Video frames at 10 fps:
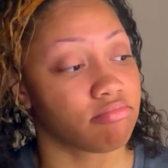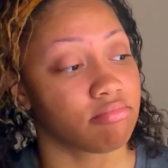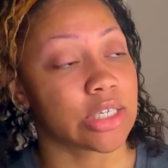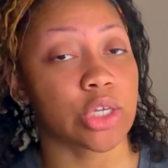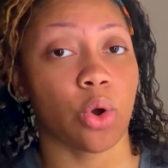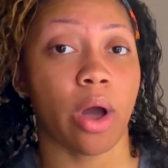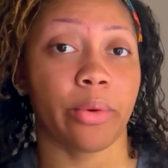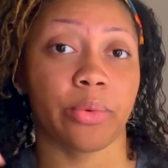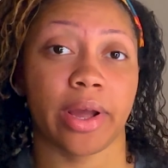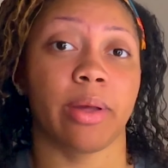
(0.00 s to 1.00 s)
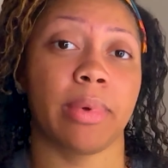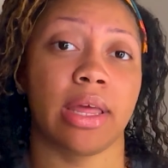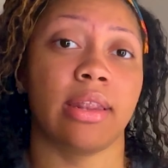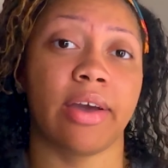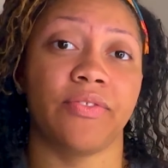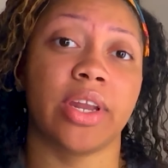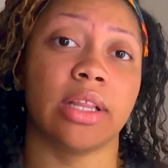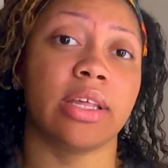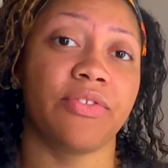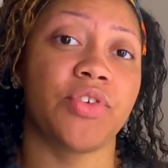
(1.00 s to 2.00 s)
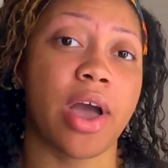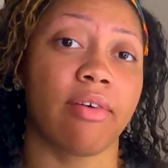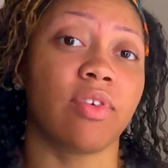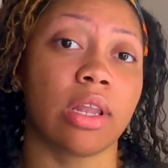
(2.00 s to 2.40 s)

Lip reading: So I would recommend definitely, if you have